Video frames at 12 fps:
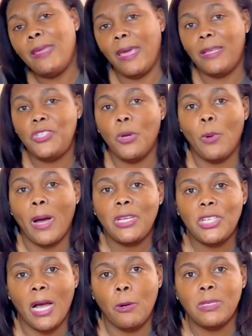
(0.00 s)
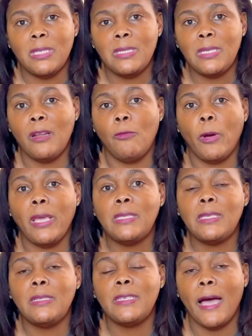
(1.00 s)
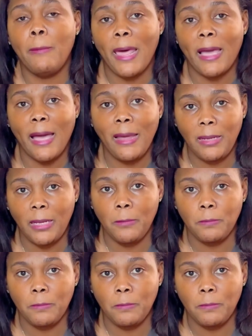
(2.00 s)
get your watch hours instead of wasting time like I did